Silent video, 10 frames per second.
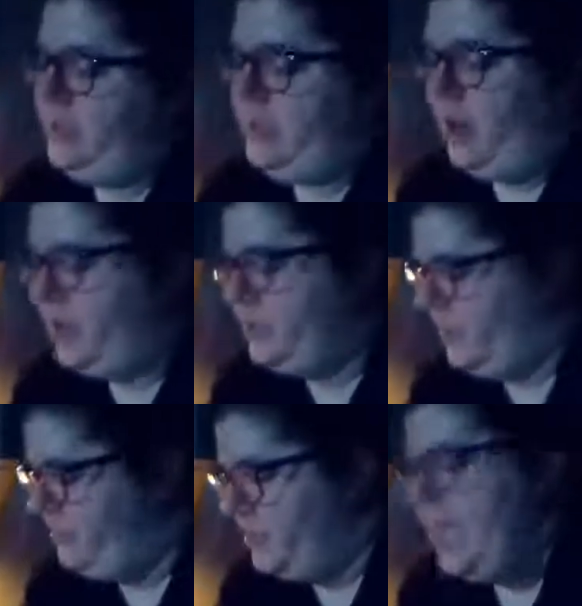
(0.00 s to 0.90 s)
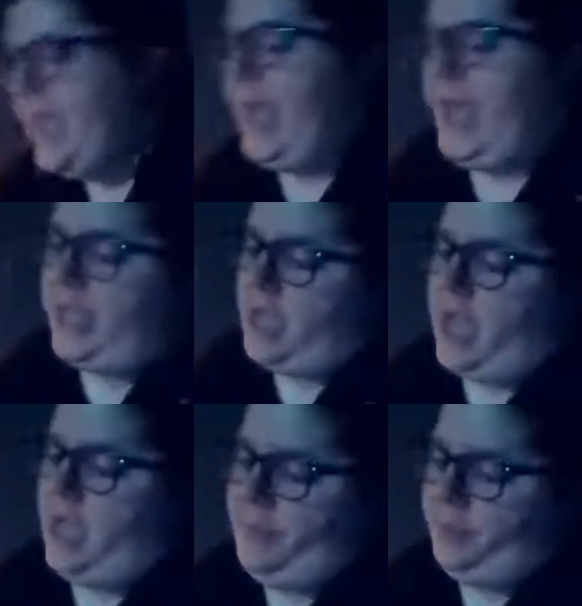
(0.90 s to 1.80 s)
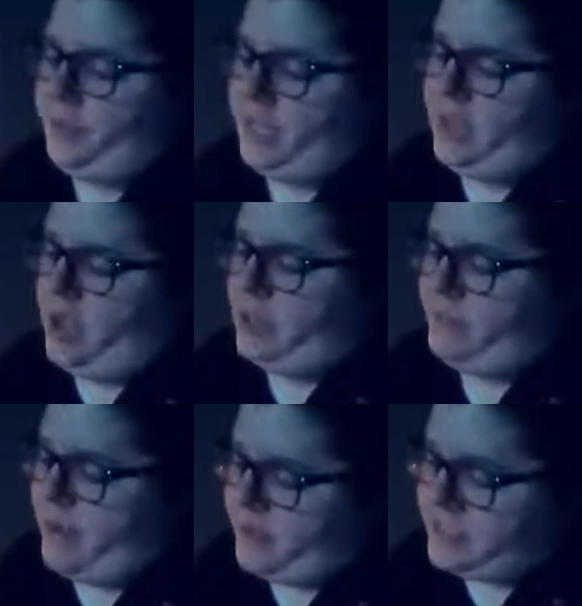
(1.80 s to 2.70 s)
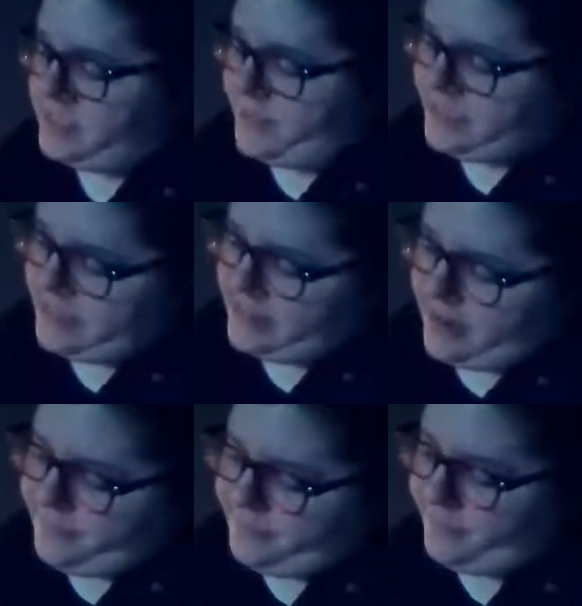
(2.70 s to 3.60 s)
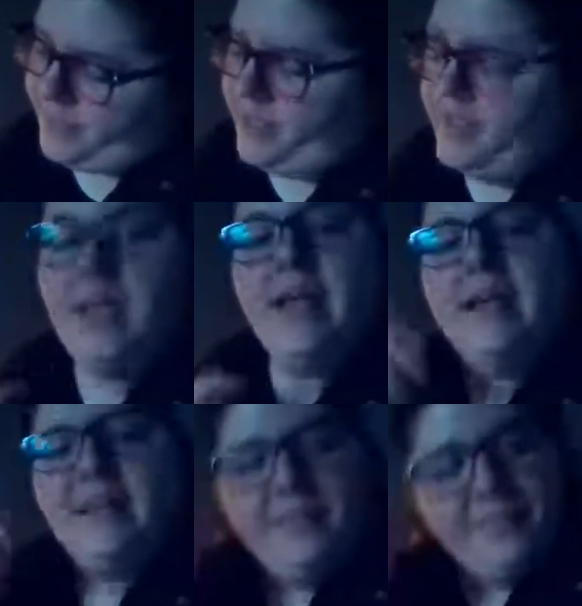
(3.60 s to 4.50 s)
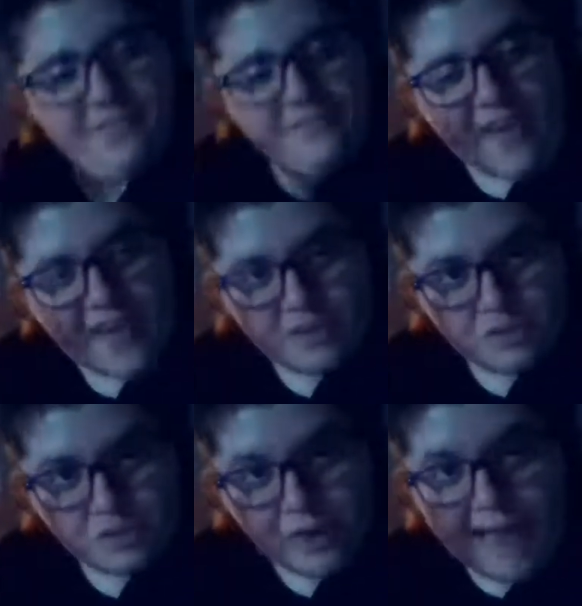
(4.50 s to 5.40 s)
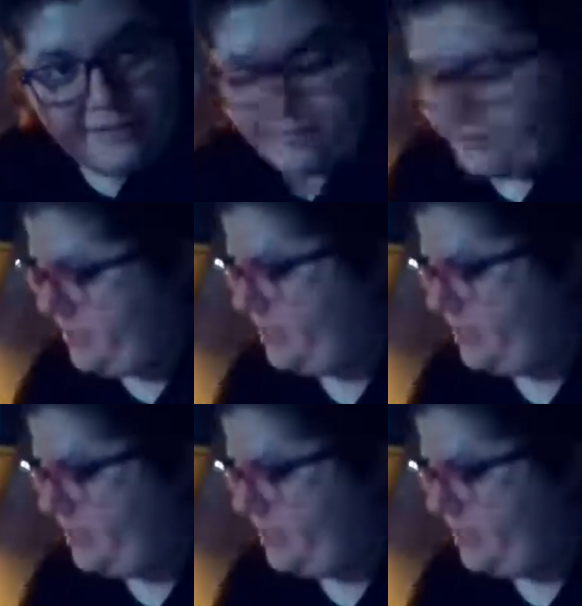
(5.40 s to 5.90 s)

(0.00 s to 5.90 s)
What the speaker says: hardcover, and I've been putting all of my recipes in there. The final draft.